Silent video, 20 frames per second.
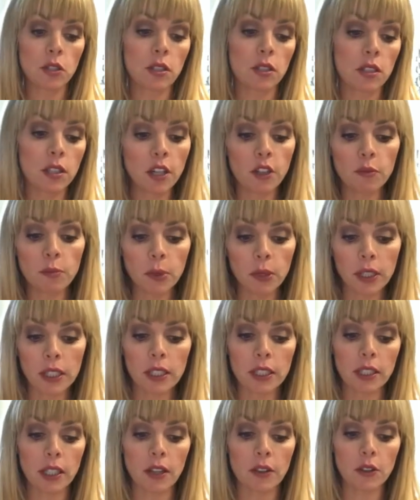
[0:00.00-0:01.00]
Instead of putting
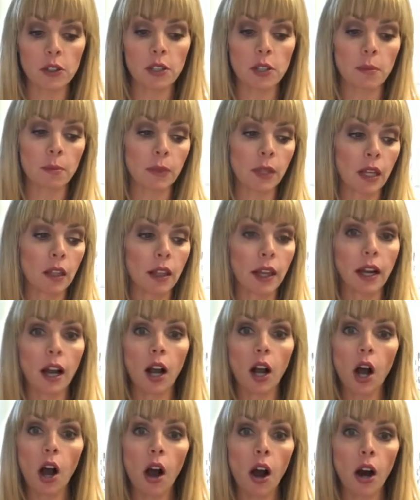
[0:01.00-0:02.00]
together something like a
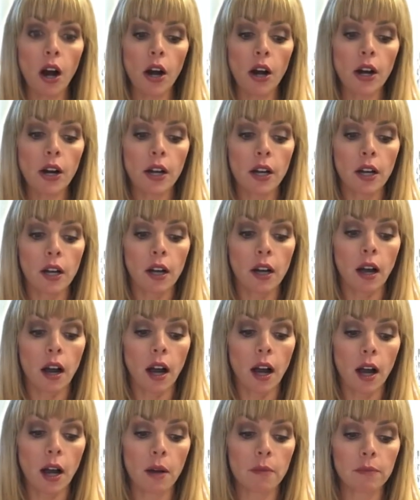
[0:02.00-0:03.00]
car,
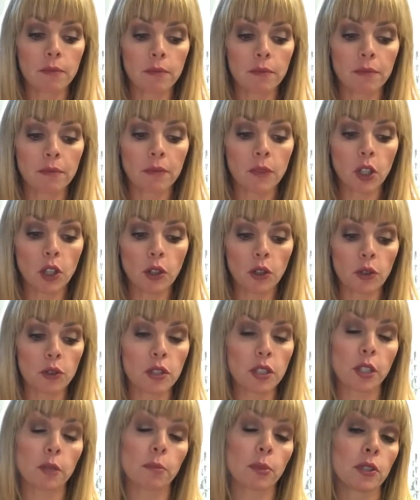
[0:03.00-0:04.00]
the girls
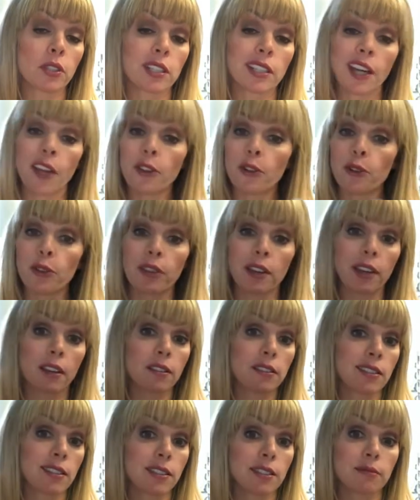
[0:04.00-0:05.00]
can put together
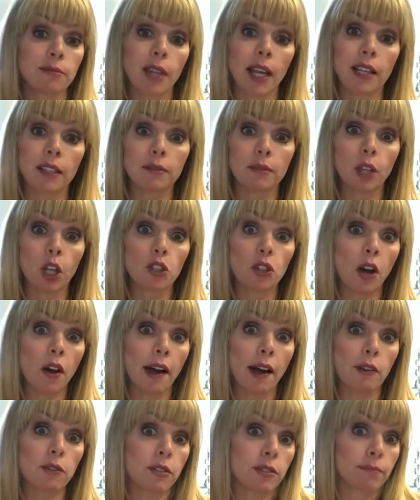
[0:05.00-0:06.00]
things like a
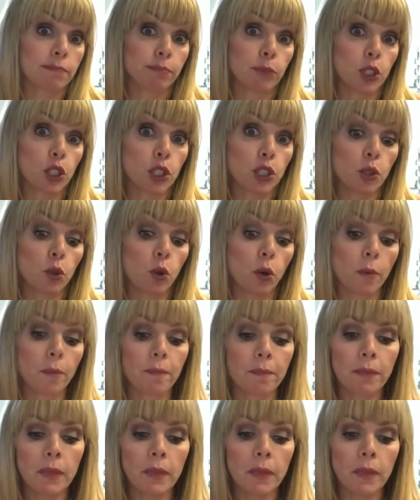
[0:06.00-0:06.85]
dollhouse, which is cool.